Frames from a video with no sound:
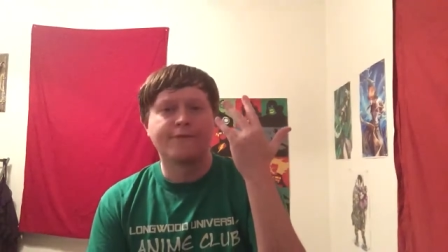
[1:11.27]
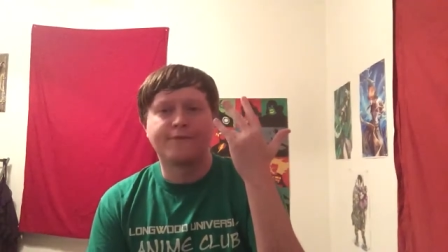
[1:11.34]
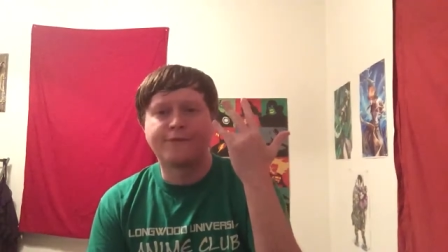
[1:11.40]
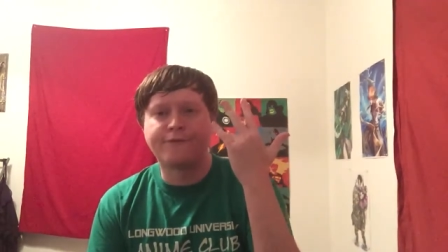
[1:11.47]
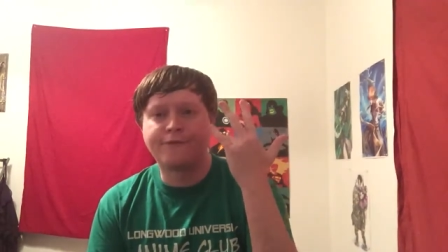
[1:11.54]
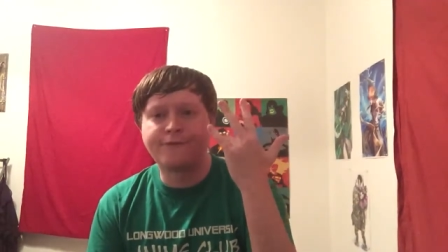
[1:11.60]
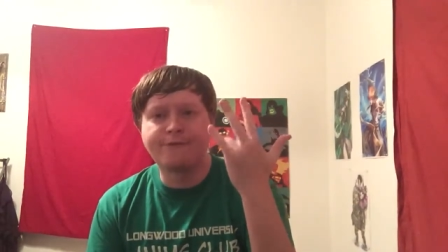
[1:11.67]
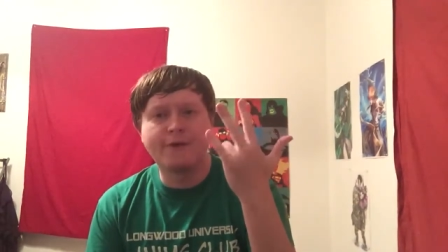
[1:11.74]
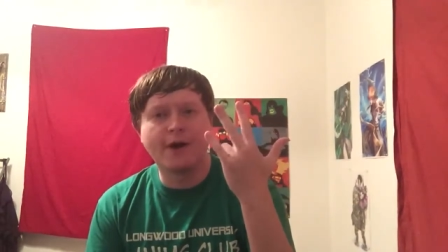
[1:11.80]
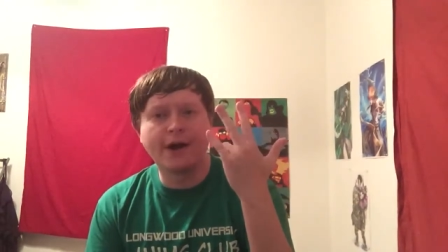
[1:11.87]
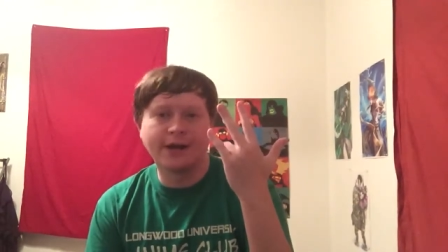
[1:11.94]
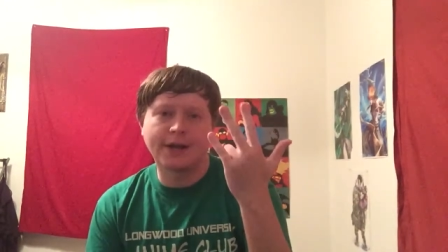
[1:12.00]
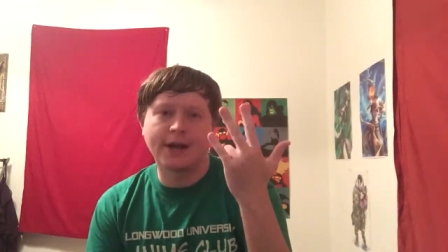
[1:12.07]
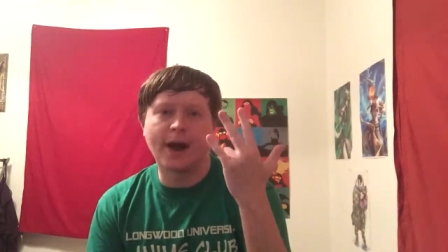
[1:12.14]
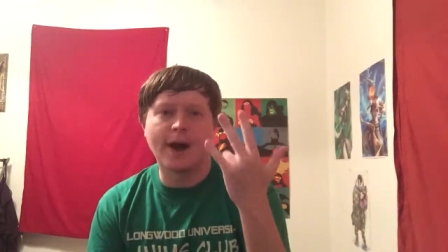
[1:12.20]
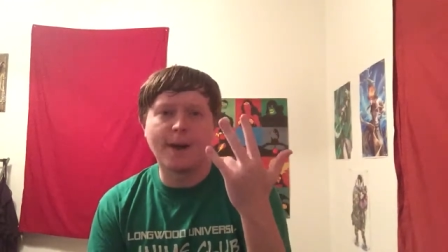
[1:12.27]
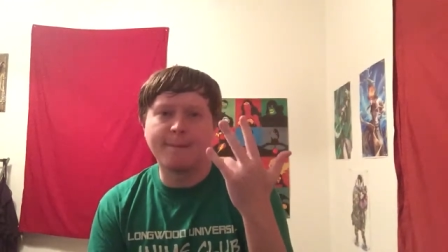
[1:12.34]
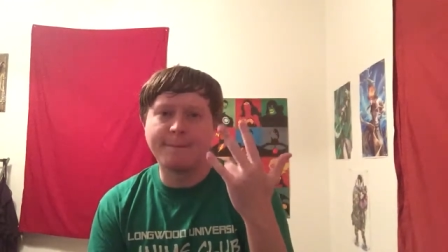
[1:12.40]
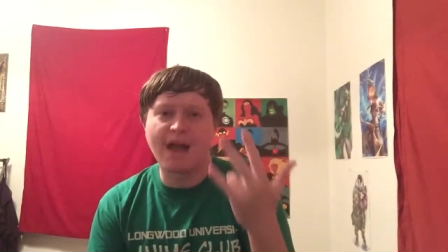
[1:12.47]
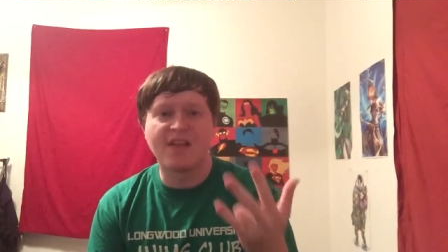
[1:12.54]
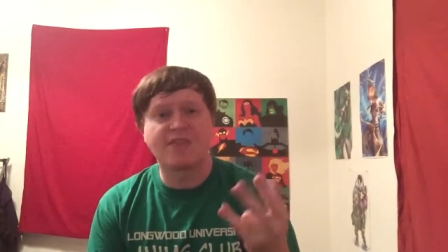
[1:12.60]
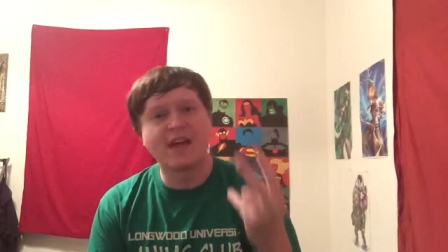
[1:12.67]
fun
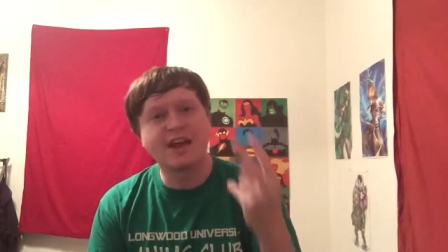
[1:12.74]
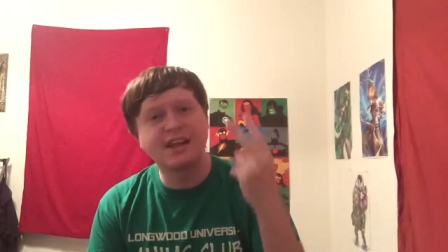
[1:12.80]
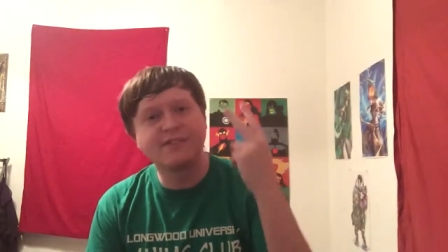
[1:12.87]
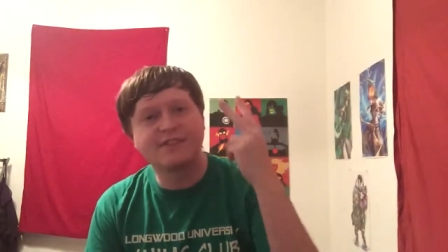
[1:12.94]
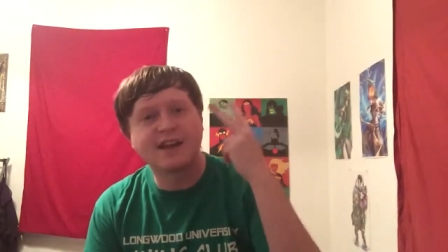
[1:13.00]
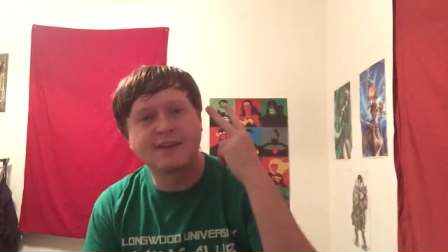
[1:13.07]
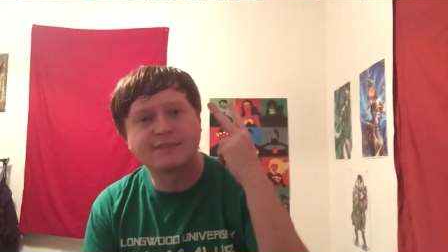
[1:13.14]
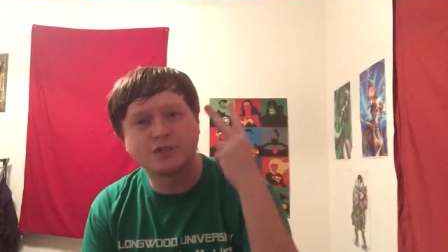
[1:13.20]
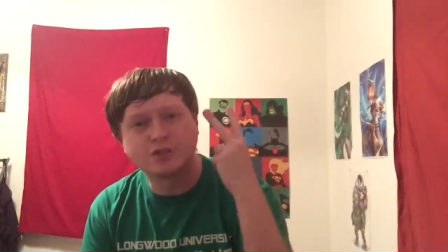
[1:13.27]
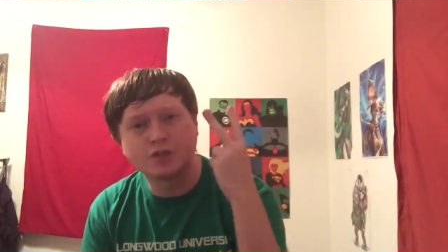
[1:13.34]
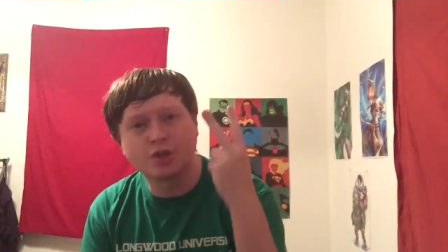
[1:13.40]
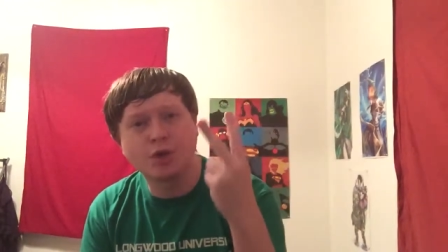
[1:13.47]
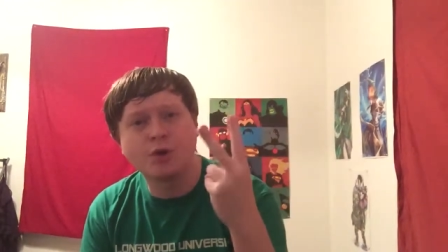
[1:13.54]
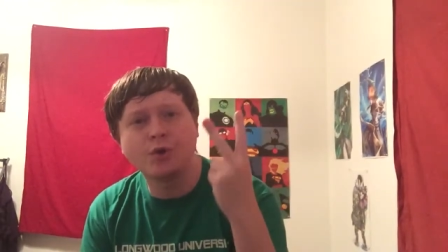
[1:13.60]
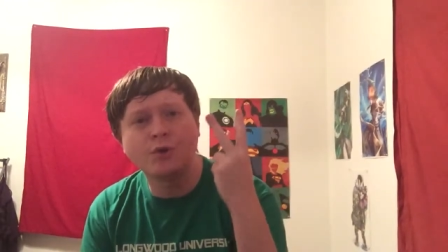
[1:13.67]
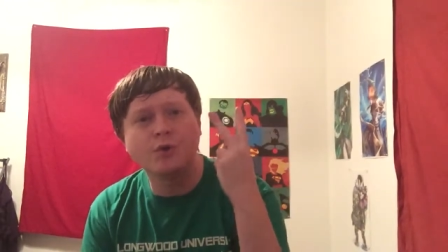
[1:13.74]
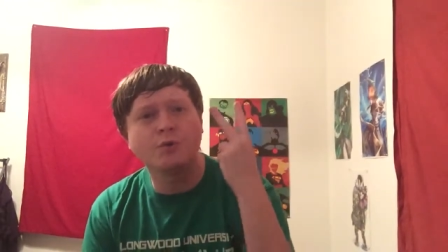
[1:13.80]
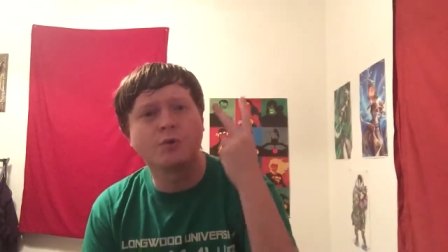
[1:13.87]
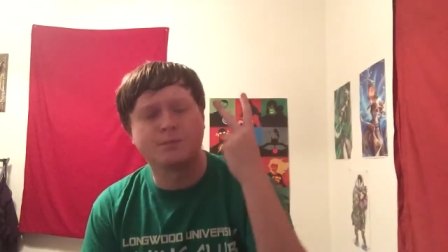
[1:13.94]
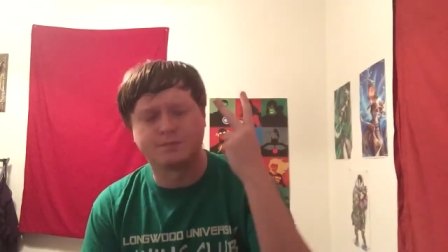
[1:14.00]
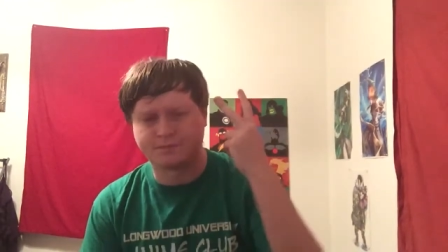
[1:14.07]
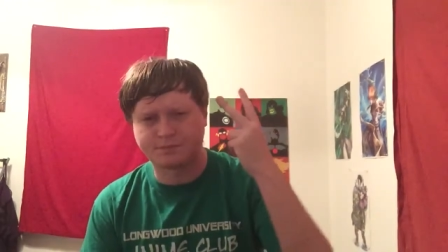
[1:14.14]
combat. That even after
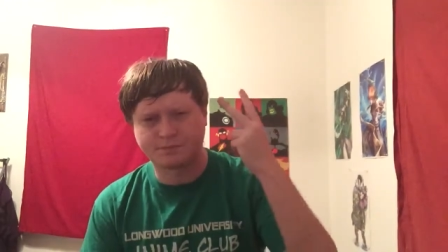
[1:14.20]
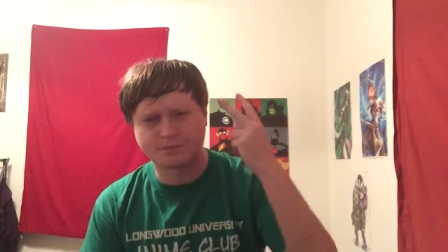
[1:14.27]
two